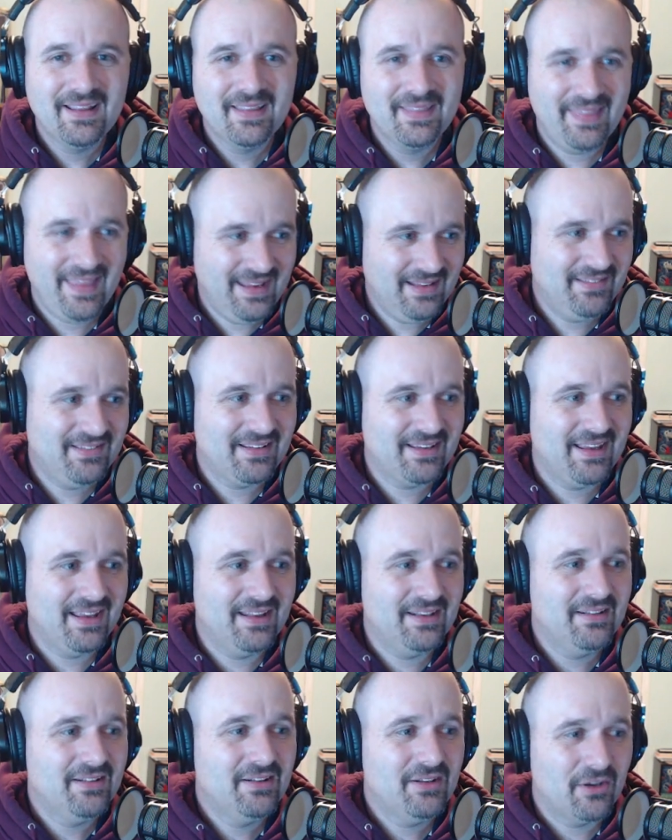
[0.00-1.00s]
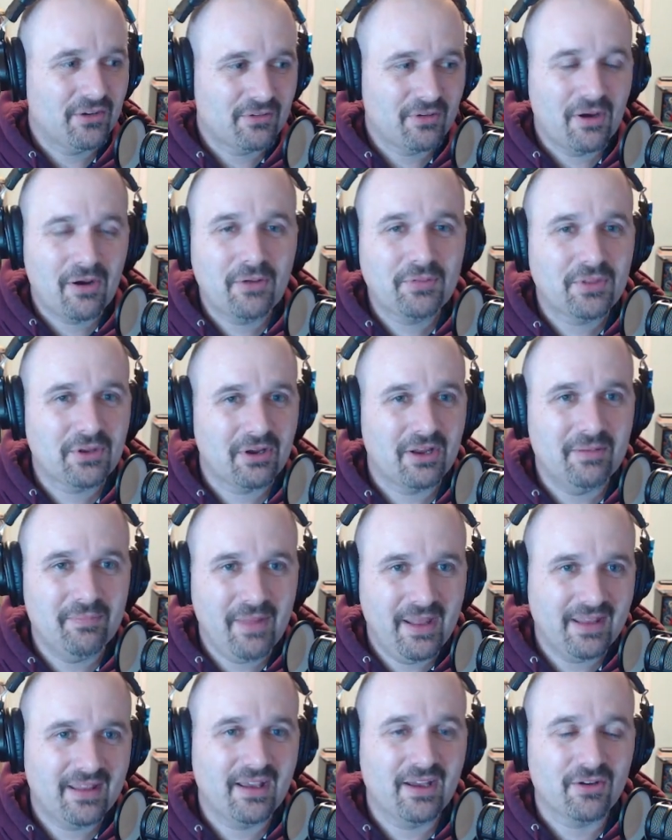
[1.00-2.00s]
Thanks again. Now go out there and
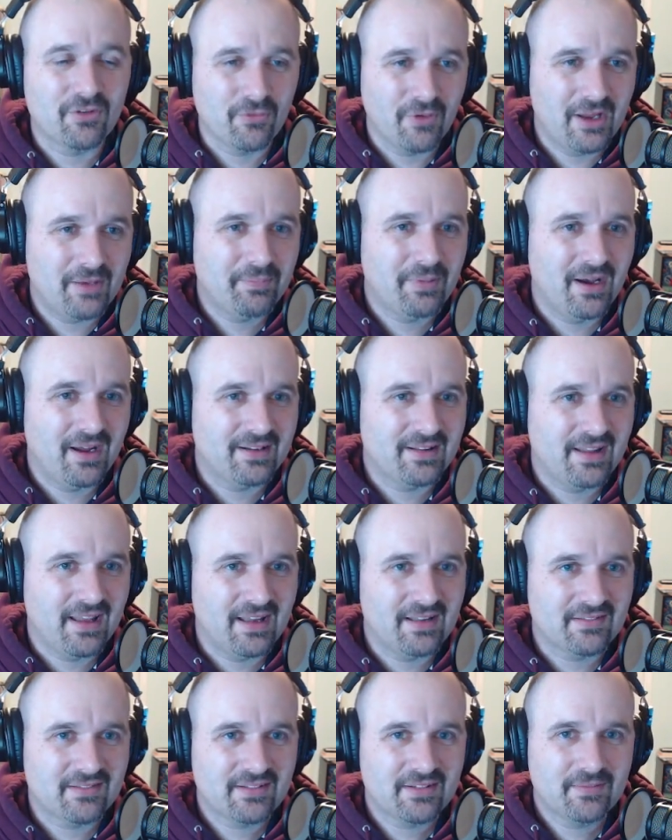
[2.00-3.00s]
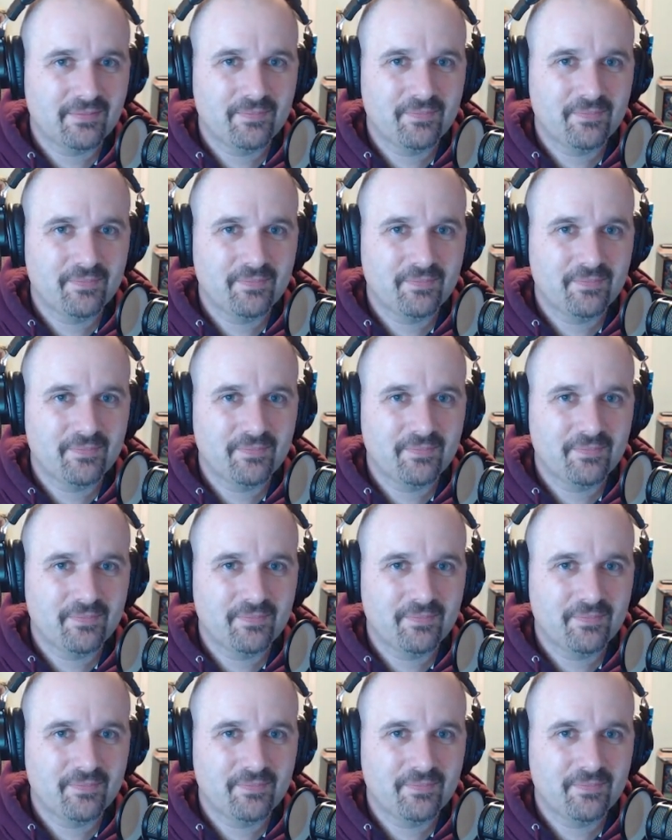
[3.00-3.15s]
make a great podcast.